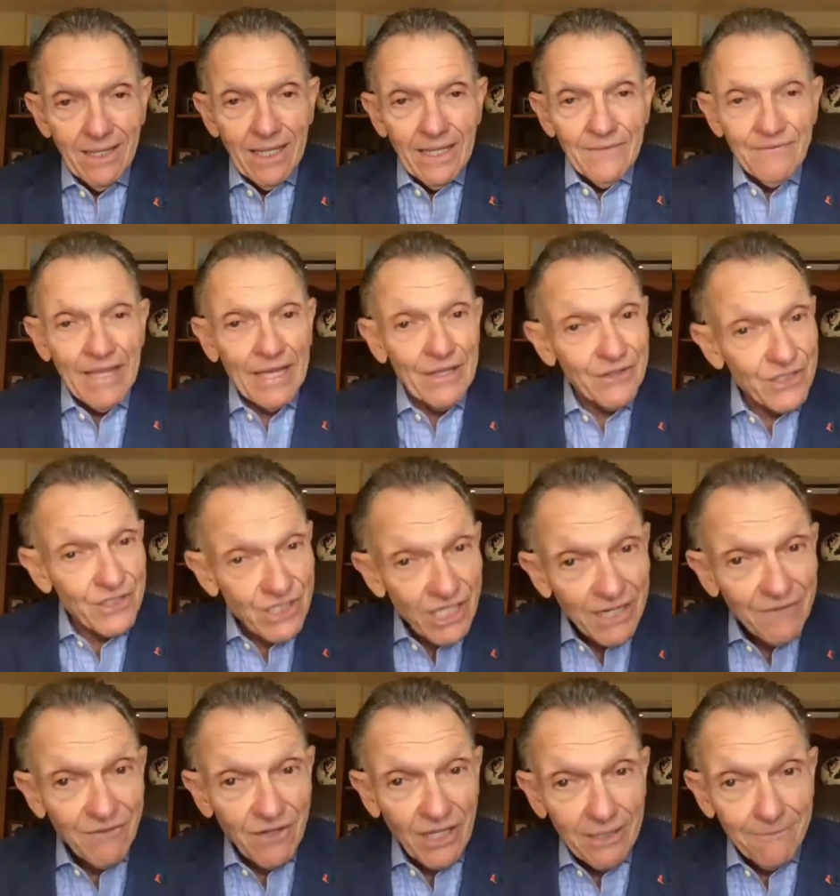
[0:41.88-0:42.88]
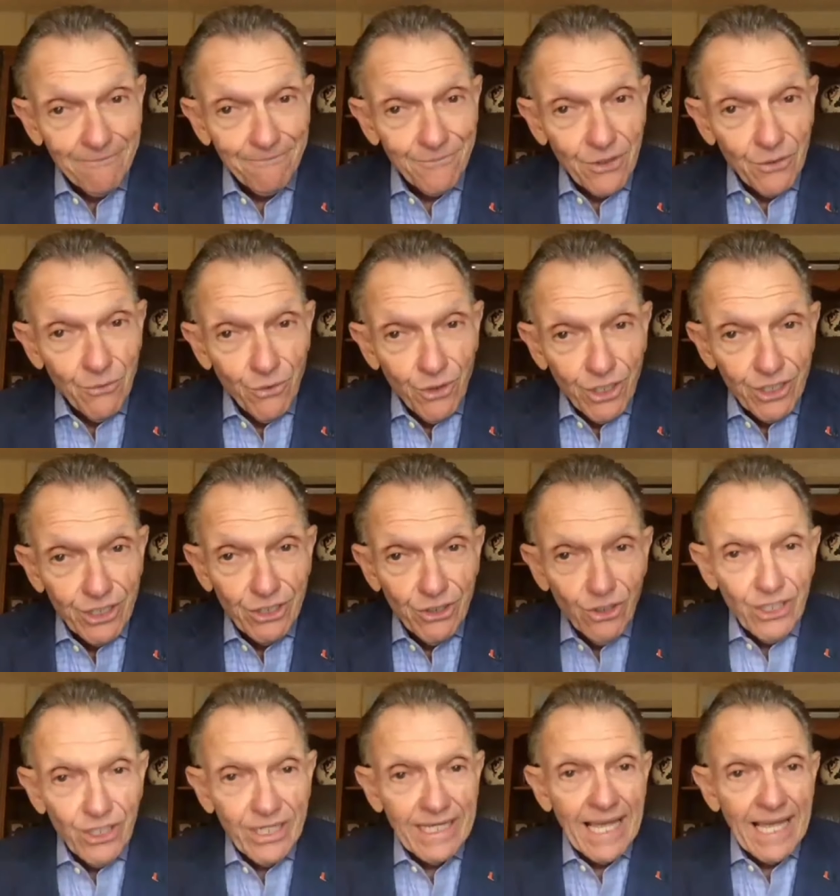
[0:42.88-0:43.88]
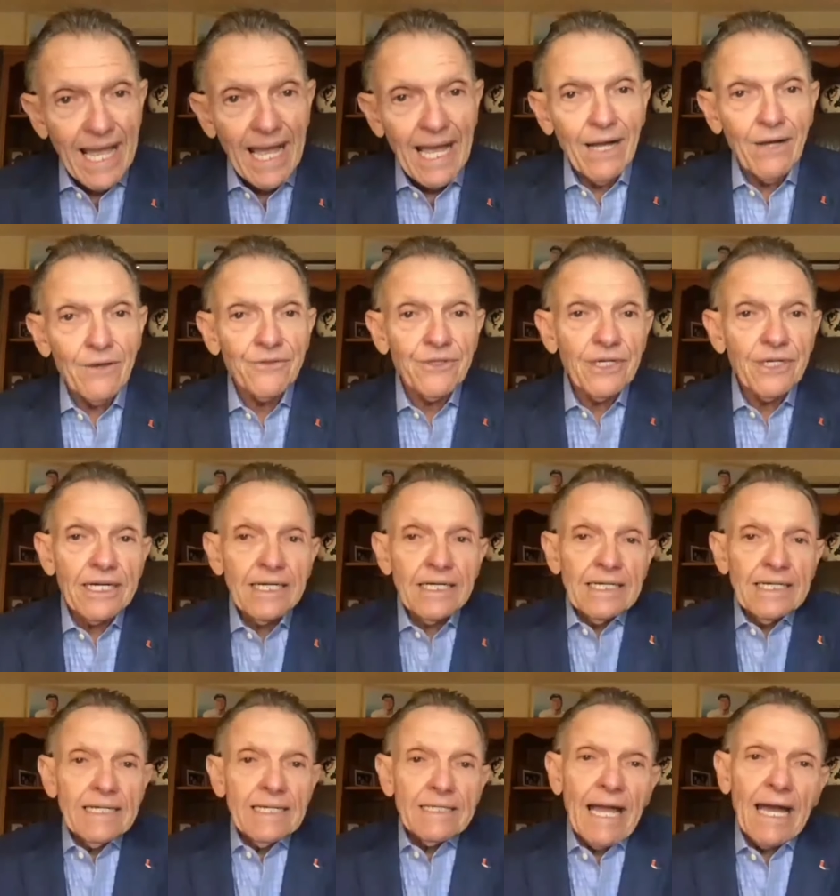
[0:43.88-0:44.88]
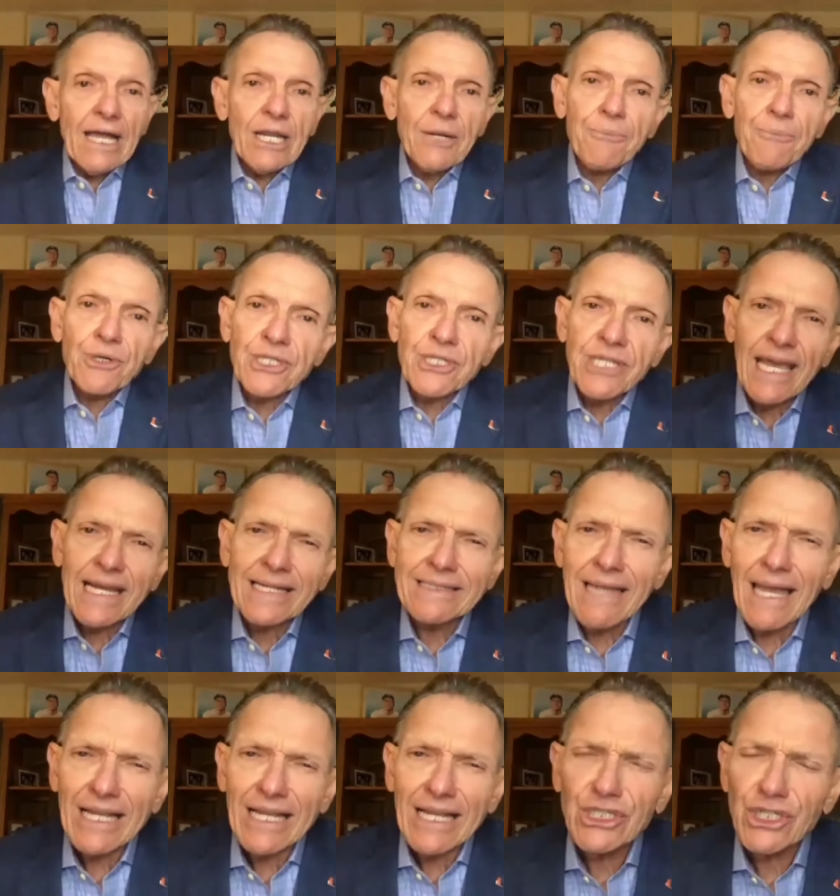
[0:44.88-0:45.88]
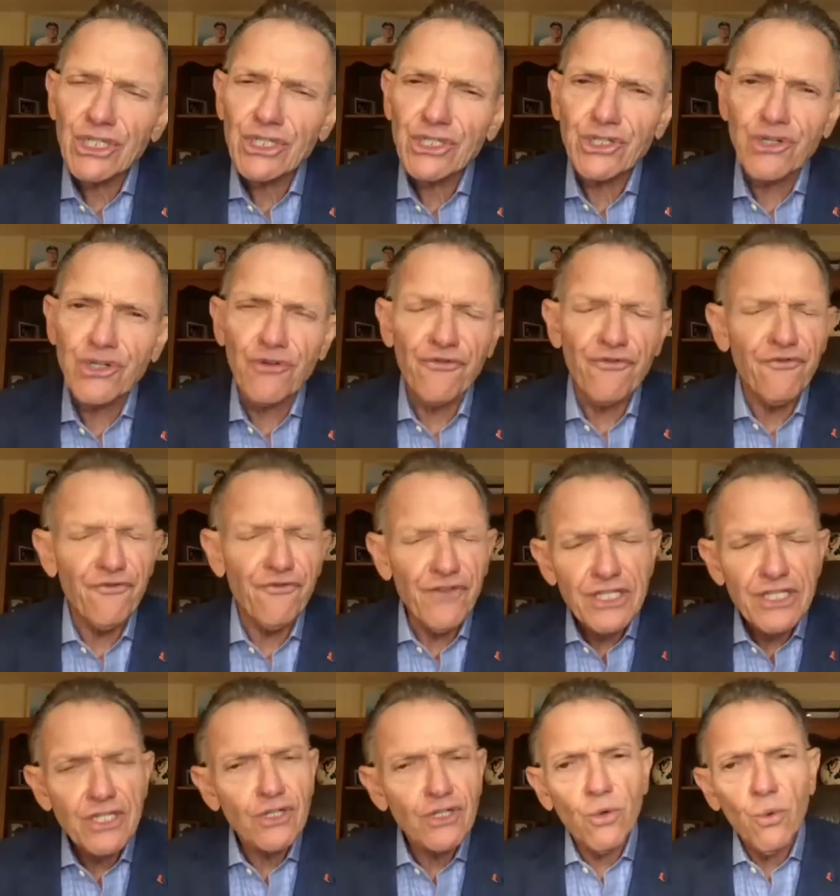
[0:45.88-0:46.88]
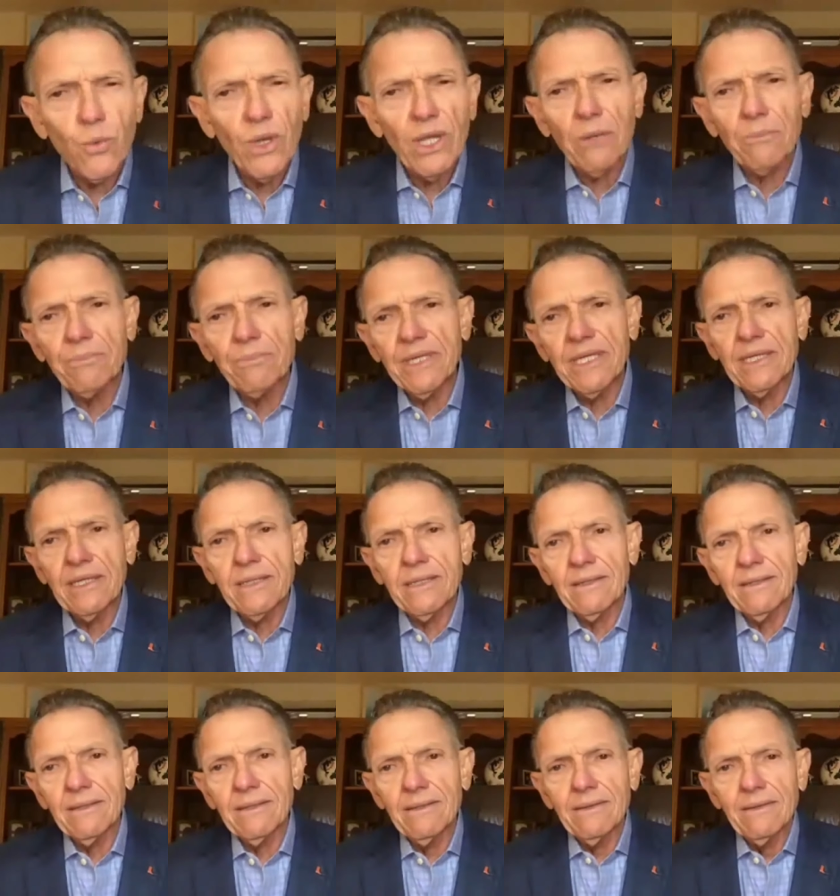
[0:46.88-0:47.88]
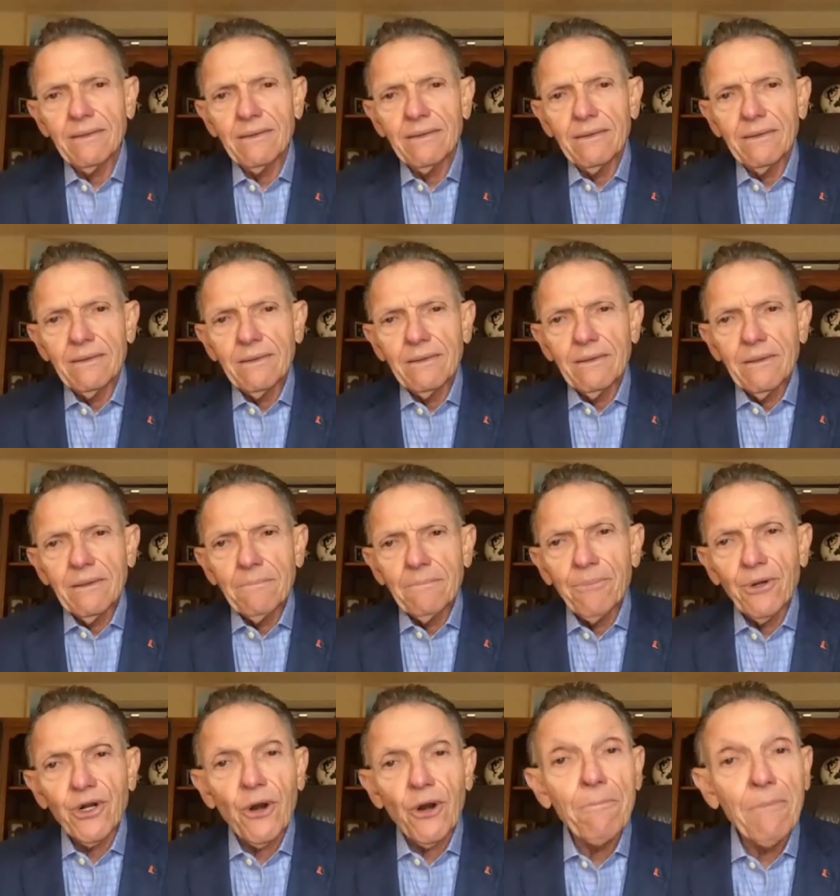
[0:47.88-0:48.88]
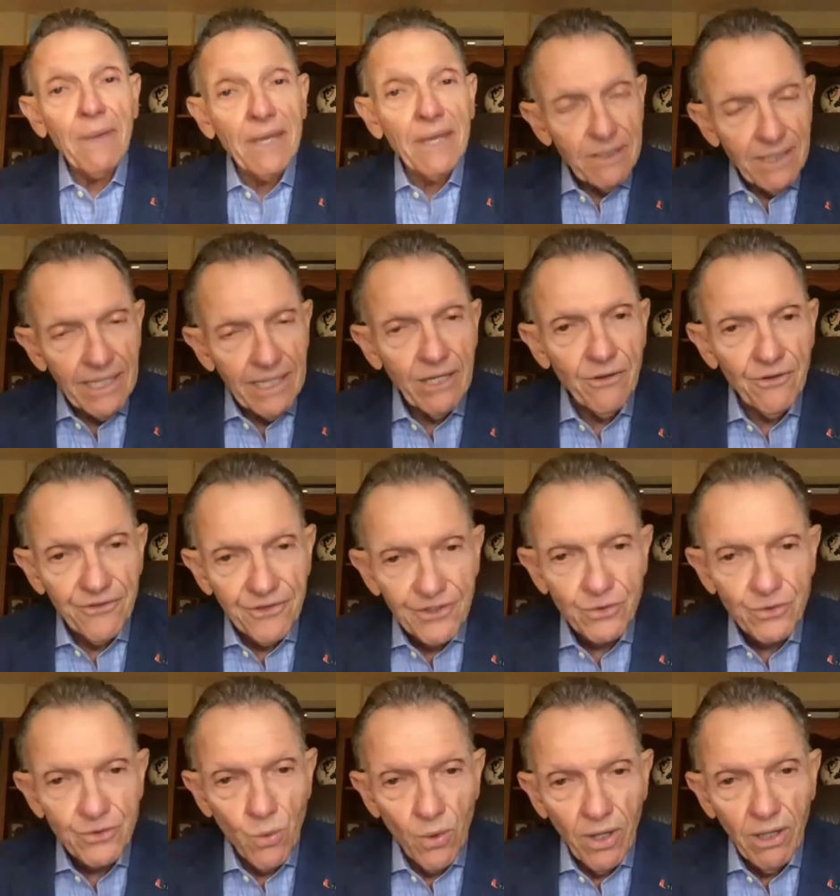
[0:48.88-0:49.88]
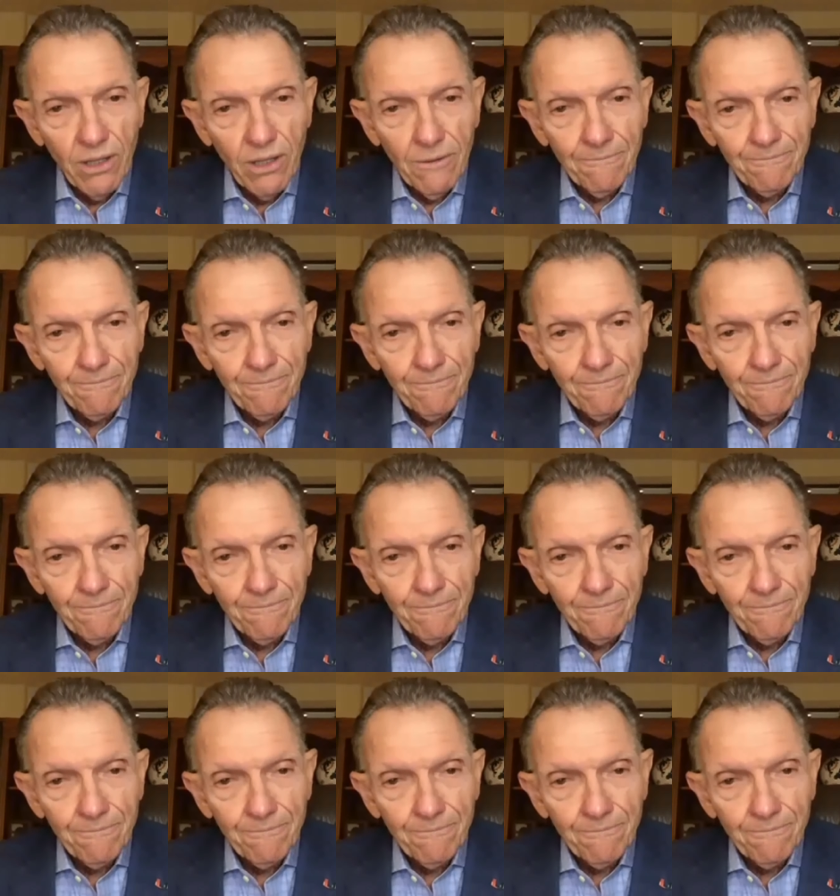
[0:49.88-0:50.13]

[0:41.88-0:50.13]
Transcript: Now, this evening, we're going to look at how to protect not just your physical well-being, but our mental health as well.